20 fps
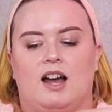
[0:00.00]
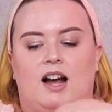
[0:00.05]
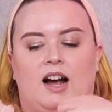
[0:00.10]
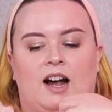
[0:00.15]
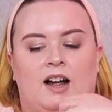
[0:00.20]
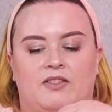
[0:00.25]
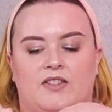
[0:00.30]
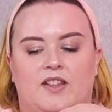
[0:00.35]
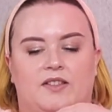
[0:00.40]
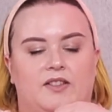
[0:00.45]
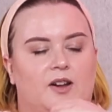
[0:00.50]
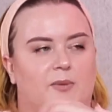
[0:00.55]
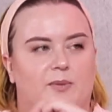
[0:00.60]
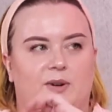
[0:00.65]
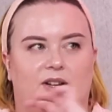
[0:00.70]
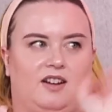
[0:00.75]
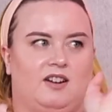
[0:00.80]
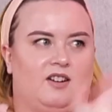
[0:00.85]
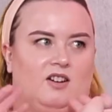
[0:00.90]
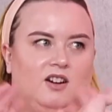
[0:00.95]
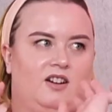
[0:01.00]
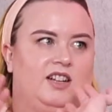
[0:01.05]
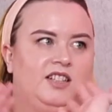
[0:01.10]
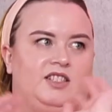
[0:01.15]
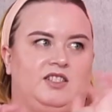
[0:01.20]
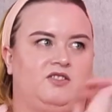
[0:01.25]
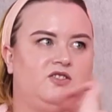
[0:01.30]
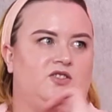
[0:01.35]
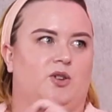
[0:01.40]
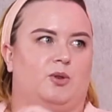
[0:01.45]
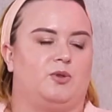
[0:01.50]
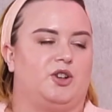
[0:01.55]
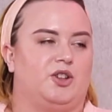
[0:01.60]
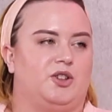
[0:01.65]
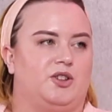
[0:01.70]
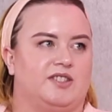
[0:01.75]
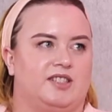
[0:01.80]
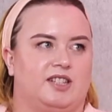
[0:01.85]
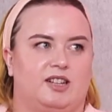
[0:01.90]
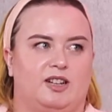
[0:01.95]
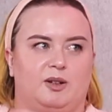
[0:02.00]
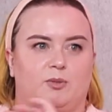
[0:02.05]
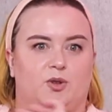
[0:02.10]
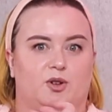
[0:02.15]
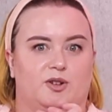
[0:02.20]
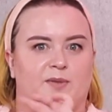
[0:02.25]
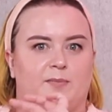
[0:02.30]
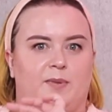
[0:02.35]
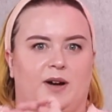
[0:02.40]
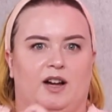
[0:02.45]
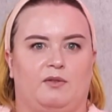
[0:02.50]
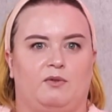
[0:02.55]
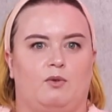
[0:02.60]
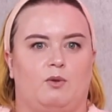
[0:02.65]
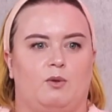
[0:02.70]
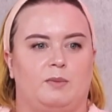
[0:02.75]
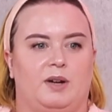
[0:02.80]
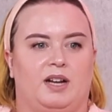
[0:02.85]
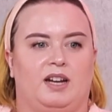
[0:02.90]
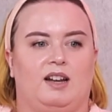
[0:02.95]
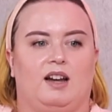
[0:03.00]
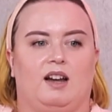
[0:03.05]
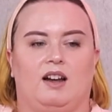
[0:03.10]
and then they'll be like, oh, I don't want to use it anymore, it's bad for me.